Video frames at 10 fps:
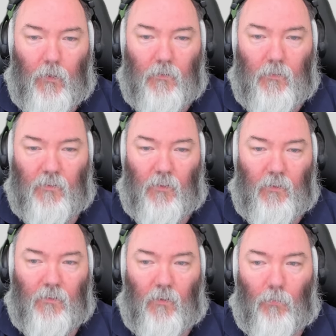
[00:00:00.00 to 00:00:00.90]
It
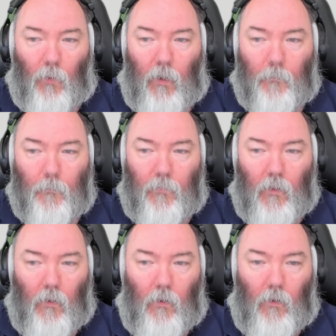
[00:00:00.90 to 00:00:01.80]
hasn't got any software.
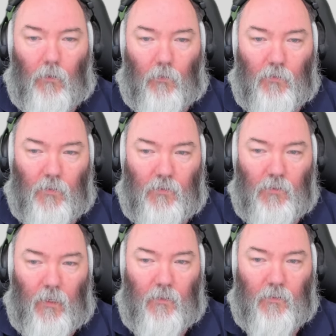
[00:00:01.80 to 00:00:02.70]
Another
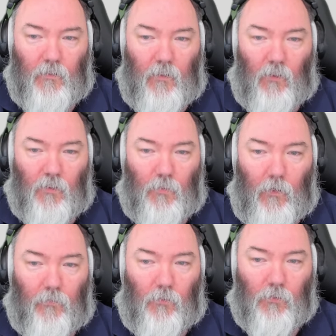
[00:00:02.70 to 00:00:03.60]
interesting change is it's now got a
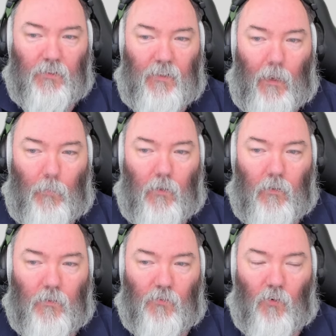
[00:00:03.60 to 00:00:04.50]
twenty-four step
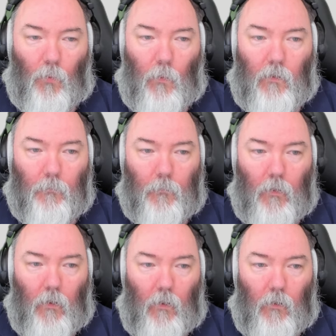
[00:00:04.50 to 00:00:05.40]
scroll wheel.
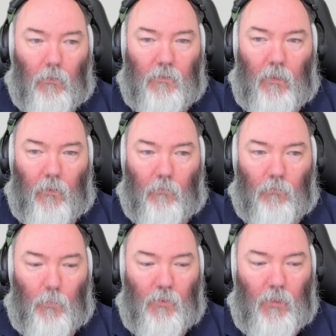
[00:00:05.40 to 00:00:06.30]
Looks like
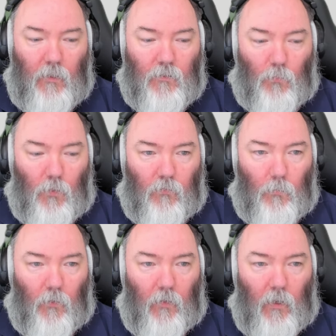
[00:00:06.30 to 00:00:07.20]
the rubber changed on one
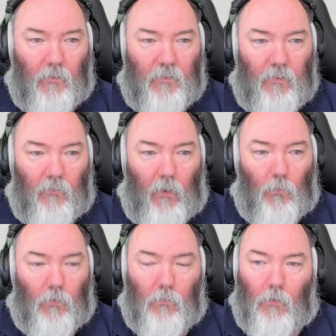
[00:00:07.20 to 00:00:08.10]
of them, although you can't see it on
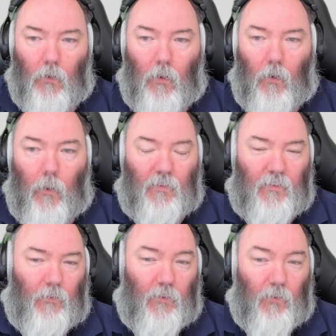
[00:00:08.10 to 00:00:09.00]
that one. Be
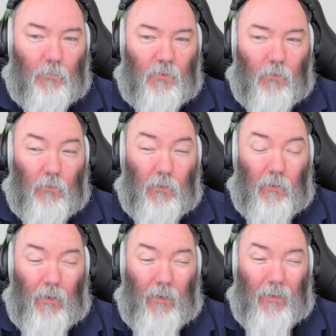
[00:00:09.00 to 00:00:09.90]
interesting to see if it's optical or
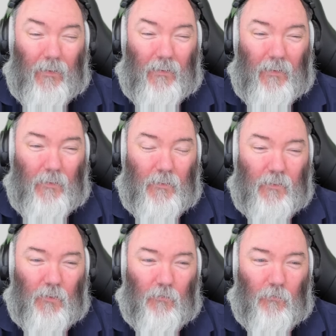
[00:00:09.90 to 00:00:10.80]
not, and
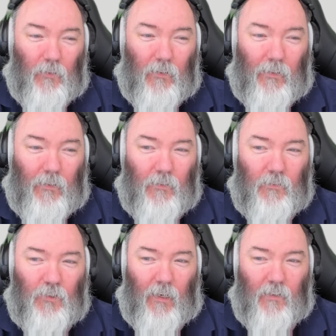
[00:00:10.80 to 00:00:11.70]
if it's going to
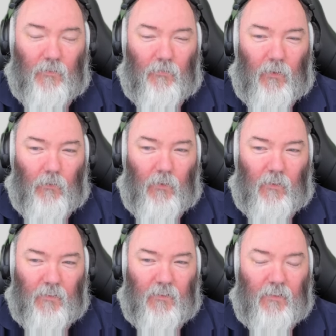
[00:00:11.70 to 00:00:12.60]
really change the feel
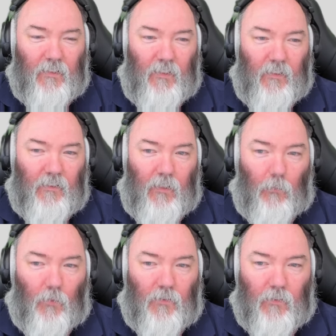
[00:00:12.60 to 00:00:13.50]
of it, because the sixteen
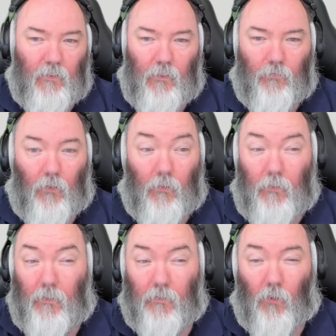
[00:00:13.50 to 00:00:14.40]
step, which is the
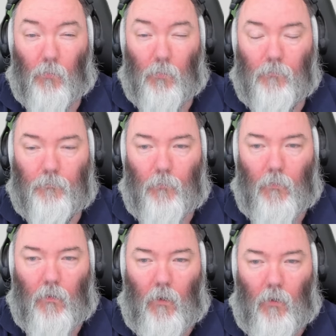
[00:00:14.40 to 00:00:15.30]
default, is horrible.
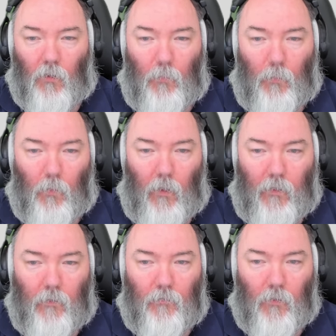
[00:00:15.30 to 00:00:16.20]
I know a lot of people
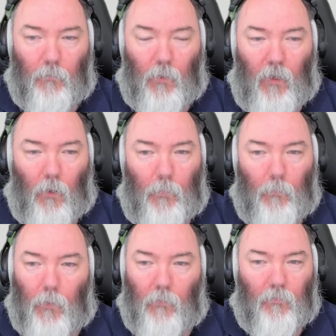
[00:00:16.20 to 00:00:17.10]
like it for bunny
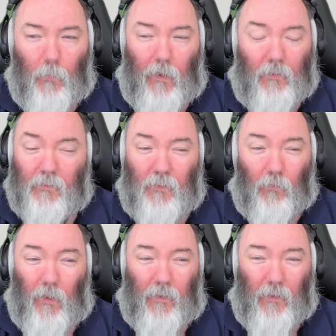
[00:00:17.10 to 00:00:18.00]
hopping, but for me, I
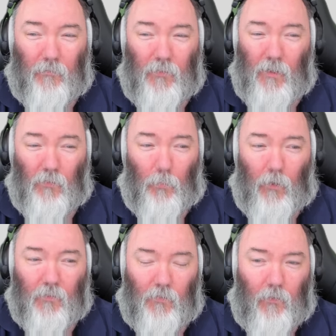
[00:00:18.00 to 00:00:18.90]
just don't like it for
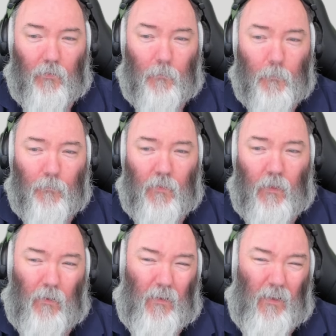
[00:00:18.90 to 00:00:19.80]
general browsing or anything.
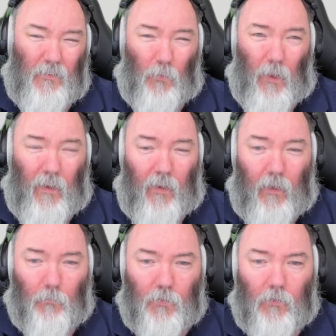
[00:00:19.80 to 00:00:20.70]
It's okay
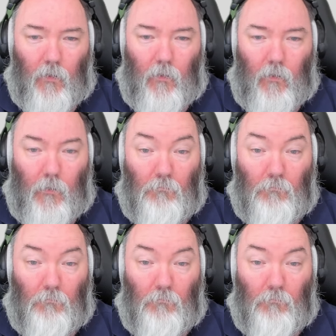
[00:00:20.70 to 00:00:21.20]
in games.